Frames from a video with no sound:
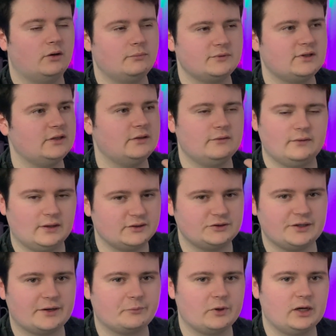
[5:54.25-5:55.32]
Obviously, that's
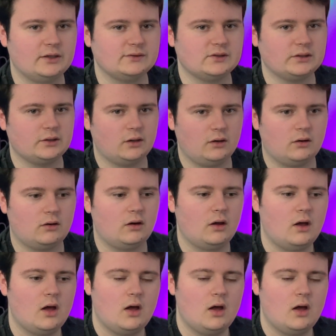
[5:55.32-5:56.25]
generalising a lot,